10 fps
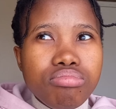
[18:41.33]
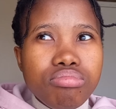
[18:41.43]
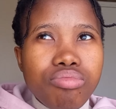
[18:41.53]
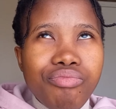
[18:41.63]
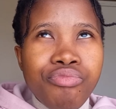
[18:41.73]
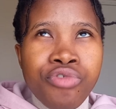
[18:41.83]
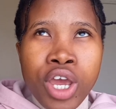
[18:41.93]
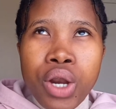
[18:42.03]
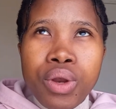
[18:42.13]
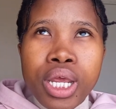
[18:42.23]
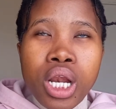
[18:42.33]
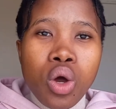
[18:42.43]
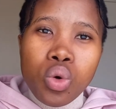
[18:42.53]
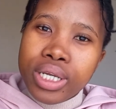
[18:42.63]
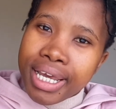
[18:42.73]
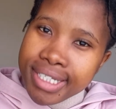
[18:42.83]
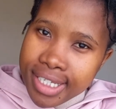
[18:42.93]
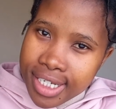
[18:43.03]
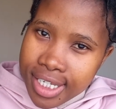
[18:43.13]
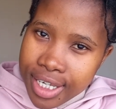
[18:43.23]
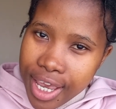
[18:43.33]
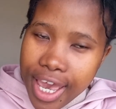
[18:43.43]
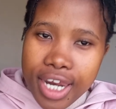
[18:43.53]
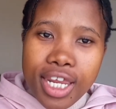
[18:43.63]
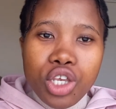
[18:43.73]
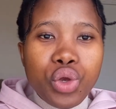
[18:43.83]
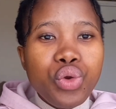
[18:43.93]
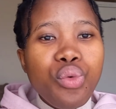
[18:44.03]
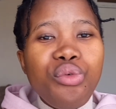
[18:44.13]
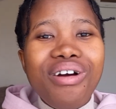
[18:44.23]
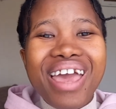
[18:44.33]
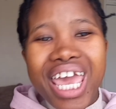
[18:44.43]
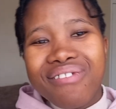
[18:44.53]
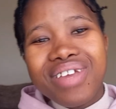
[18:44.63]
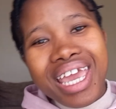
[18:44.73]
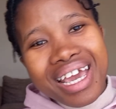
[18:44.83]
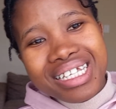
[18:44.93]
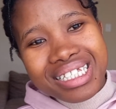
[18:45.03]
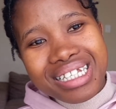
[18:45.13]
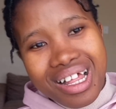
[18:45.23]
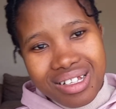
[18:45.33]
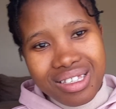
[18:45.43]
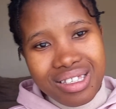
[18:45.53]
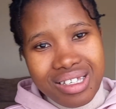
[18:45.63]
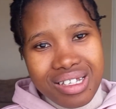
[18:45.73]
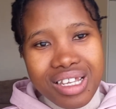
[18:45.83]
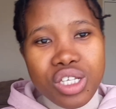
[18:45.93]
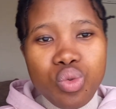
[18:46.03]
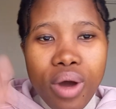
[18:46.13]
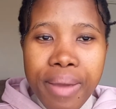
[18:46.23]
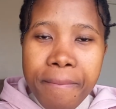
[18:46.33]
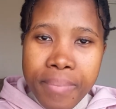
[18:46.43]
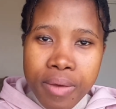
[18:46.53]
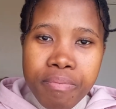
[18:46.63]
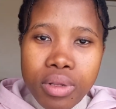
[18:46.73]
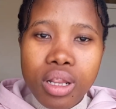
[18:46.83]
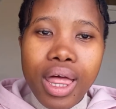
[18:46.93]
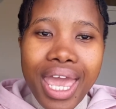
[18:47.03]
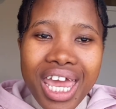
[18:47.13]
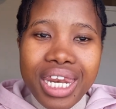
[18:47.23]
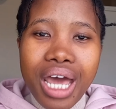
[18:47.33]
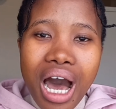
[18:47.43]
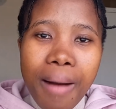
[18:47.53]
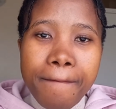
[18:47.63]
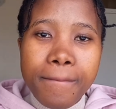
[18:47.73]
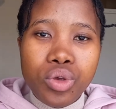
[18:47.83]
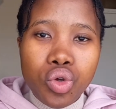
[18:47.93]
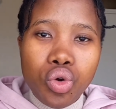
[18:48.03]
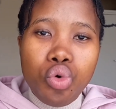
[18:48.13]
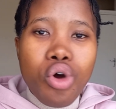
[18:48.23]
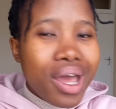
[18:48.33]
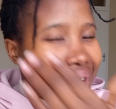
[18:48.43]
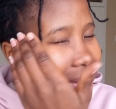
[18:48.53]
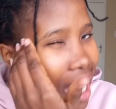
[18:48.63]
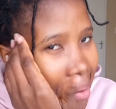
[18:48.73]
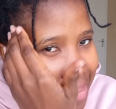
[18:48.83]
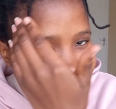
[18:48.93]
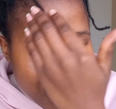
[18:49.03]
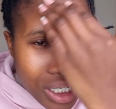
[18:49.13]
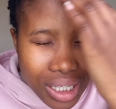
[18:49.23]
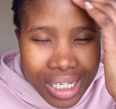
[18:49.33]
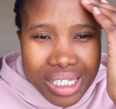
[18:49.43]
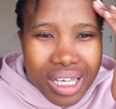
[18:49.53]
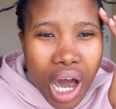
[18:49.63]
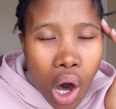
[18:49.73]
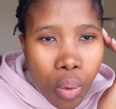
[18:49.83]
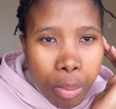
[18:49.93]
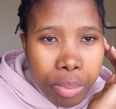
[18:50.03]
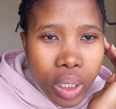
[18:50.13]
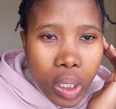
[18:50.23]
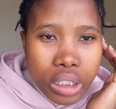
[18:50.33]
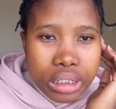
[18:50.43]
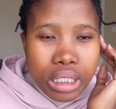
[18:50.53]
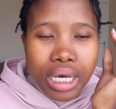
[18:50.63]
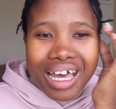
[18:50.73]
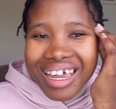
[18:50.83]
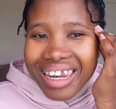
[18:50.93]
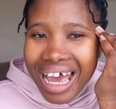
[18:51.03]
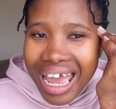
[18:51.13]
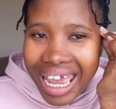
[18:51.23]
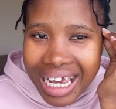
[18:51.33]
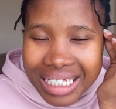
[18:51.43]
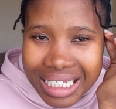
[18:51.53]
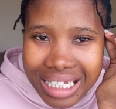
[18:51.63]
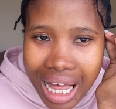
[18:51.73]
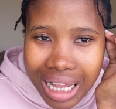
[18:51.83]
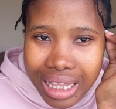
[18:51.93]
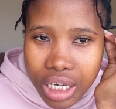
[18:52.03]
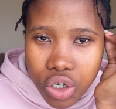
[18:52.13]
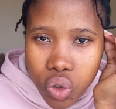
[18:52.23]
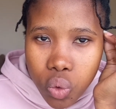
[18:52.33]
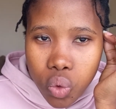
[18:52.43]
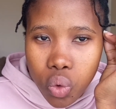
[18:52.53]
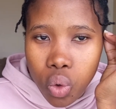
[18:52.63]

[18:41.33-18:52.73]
very low density and then you do heavy hairstyles. That's why people end up damaging their scalp, because the hairstyle they do